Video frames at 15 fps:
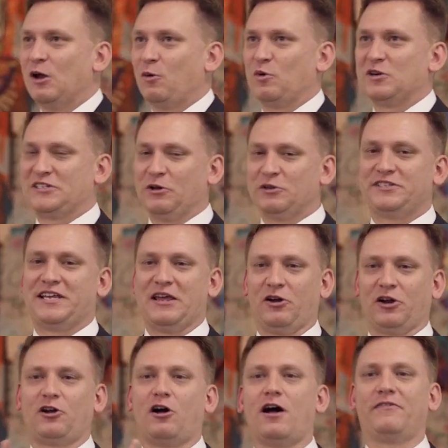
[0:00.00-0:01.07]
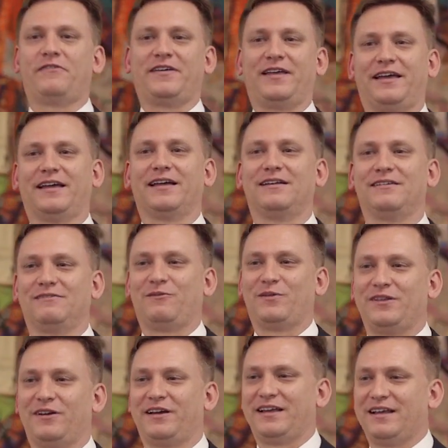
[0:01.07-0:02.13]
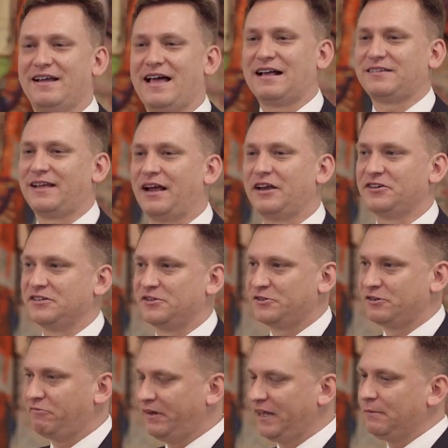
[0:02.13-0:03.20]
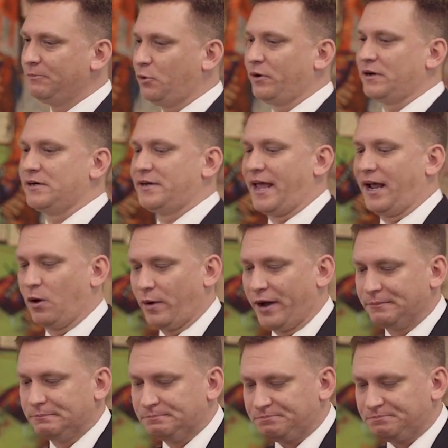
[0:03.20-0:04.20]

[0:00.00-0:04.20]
we're still tea or coffeeing it when our kid acts anxious. So it's a really important takeaway,